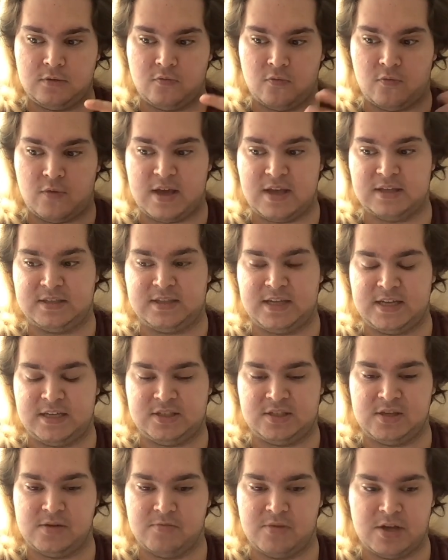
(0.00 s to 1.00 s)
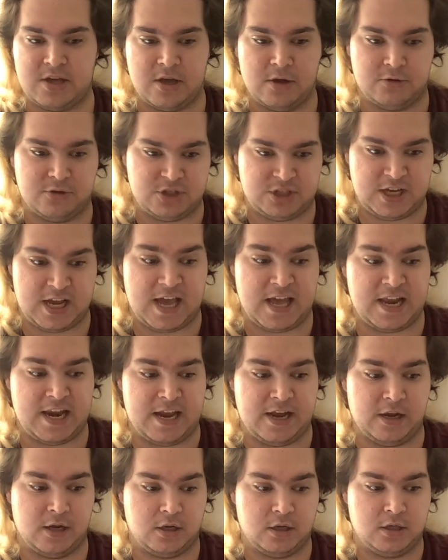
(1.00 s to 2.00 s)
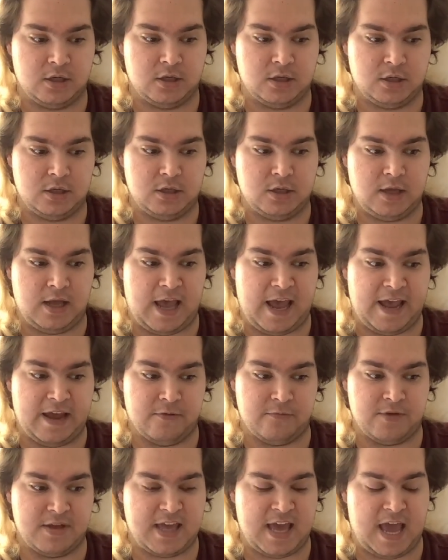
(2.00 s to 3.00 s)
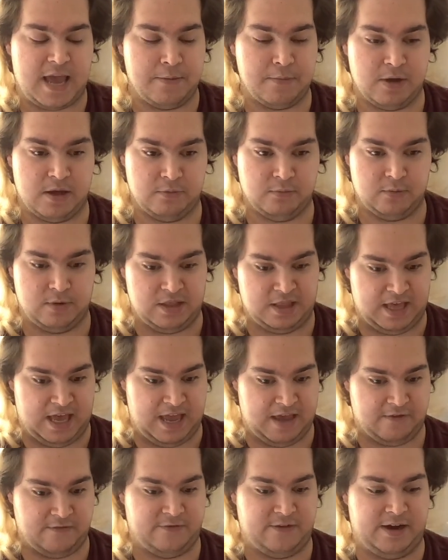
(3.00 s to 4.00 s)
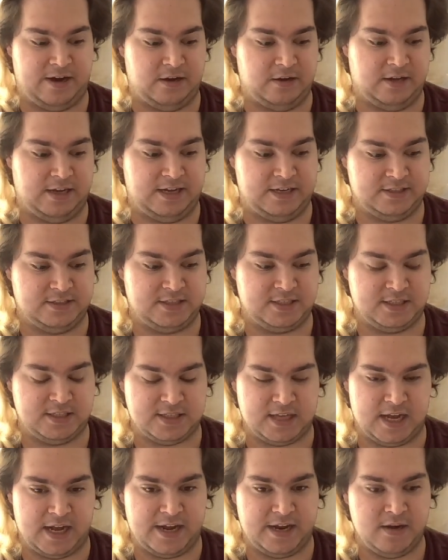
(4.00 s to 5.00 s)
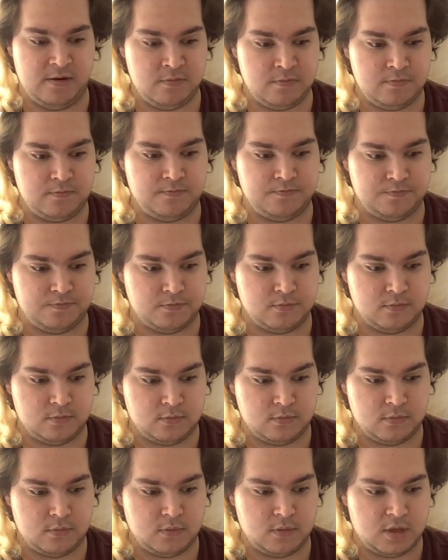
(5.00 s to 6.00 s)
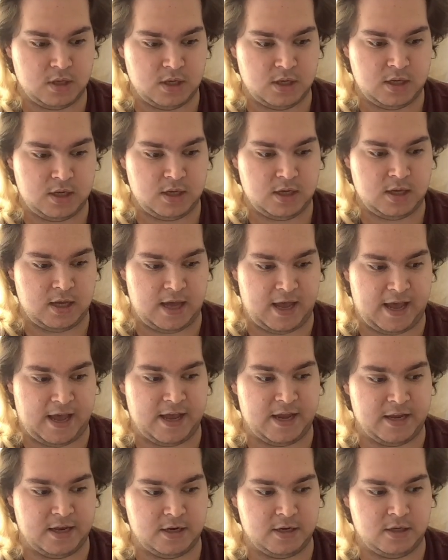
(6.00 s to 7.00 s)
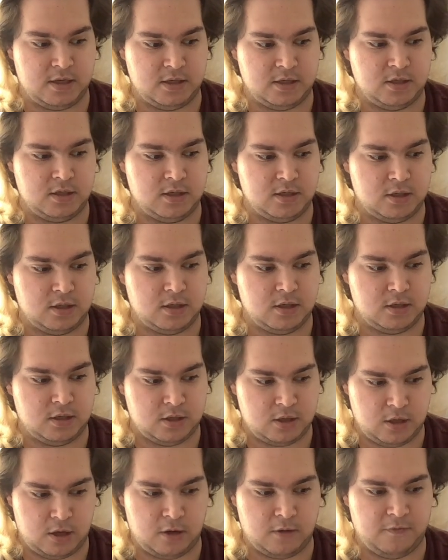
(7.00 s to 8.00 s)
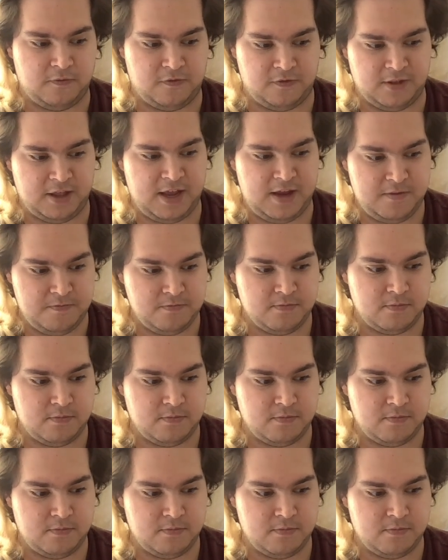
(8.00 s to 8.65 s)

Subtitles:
we did some negotiating, and we came up with a finalized design, and hopefully